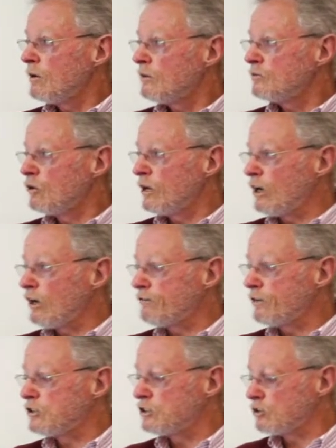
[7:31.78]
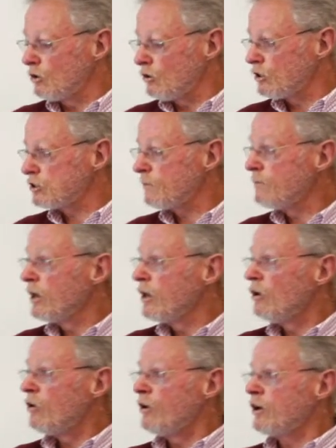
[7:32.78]
good health food stores,
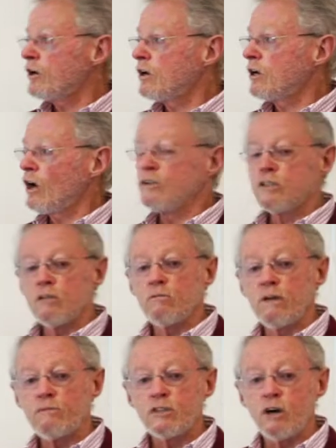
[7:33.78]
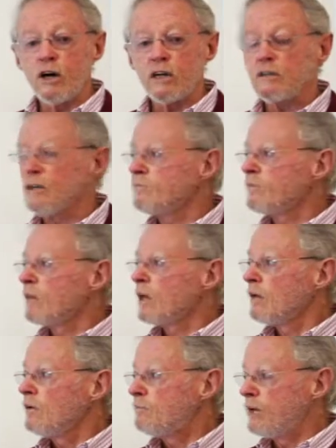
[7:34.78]
or you can go to the website
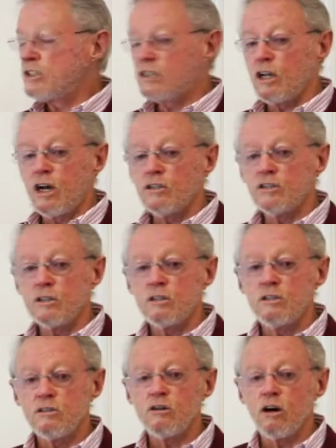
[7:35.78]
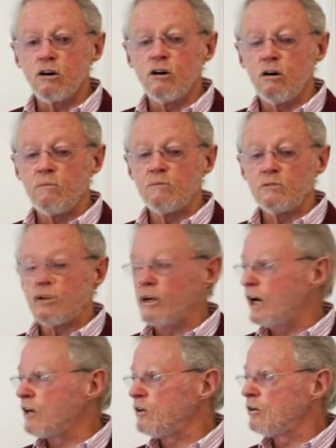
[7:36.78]

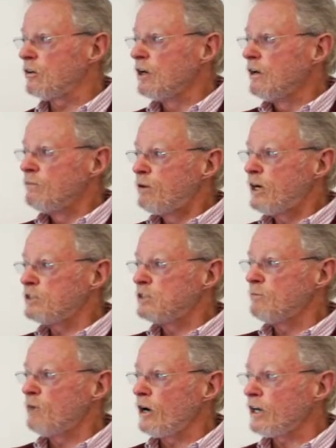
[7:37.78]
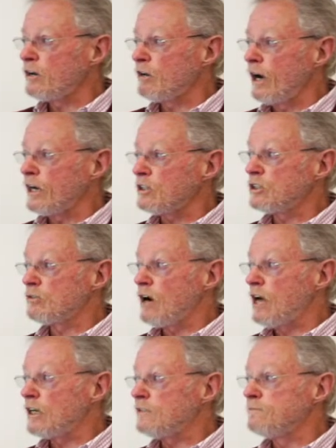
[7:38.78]
peteslotion.com.au. Pete's a mighty great
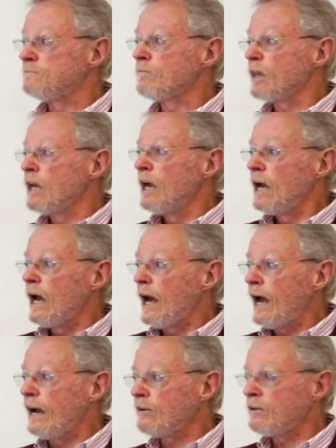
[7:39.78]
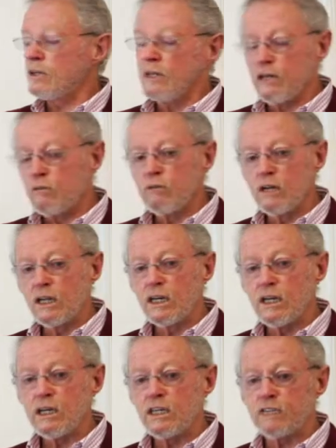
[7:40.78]
Australian, and he
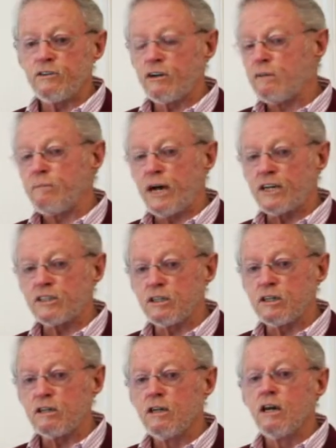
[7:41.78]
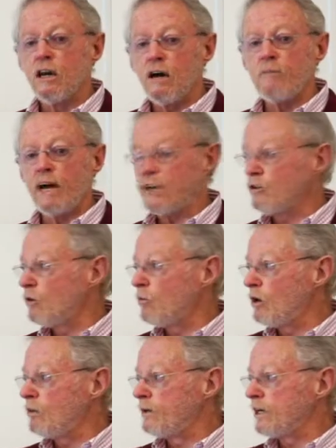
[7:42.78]
really is very passionate about your
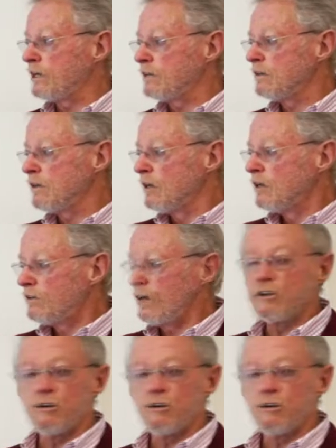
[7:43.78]
well-being. Thank